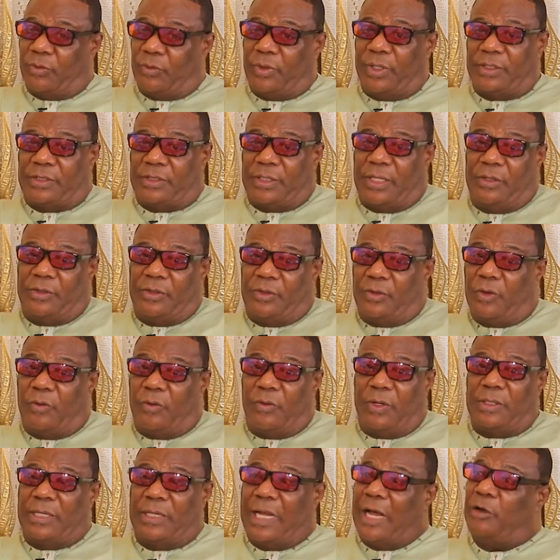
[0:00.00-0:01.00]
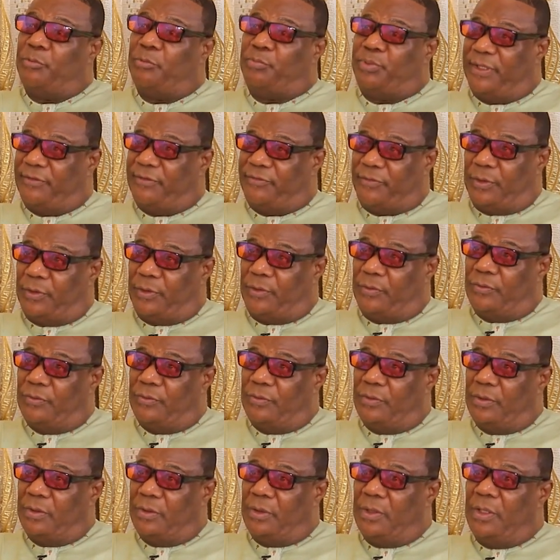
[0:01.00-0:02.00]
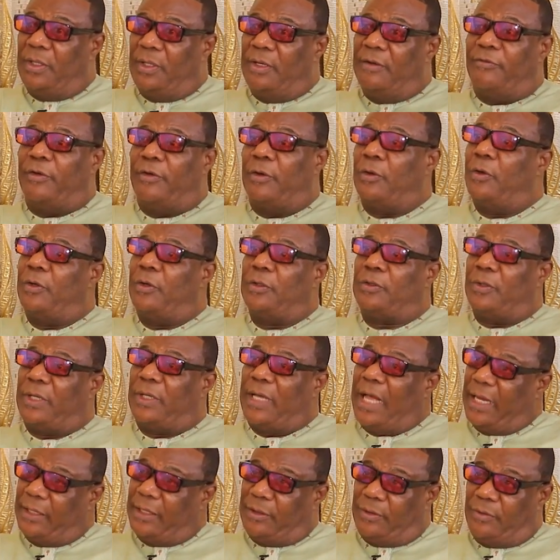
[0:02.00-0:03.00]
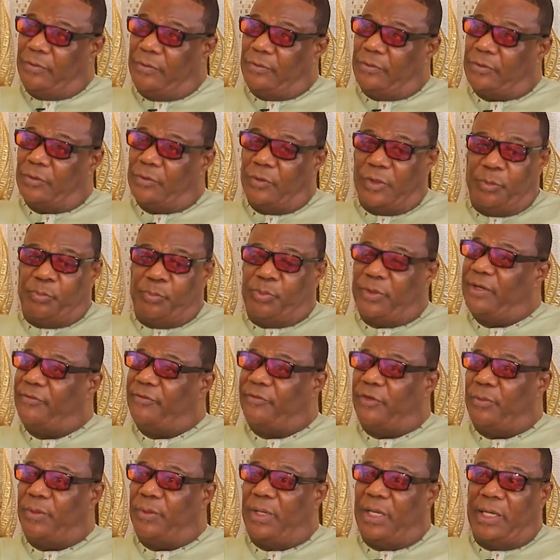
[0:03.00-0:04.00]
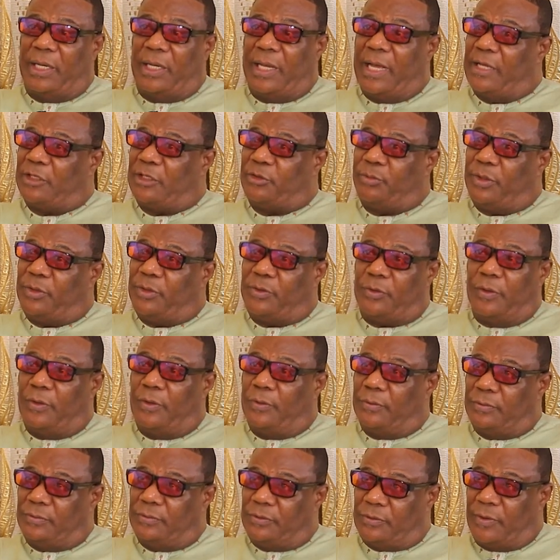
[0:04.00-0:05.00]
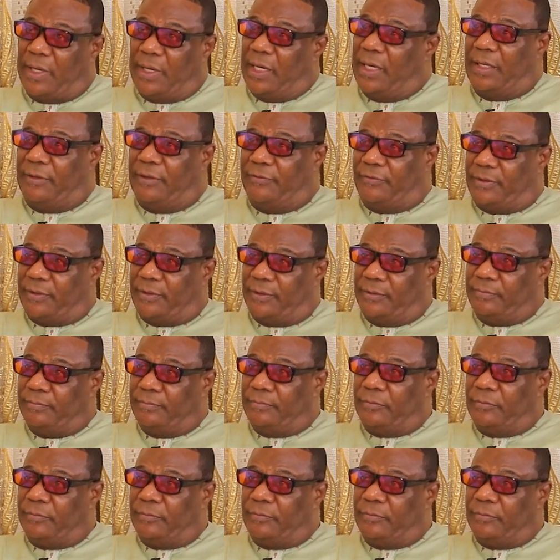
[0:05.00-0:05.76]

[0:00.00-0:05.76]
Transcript: So he said, you know what, I'll pray for you. for God to guide you. So he prayed for me and he asked me to go. So I left.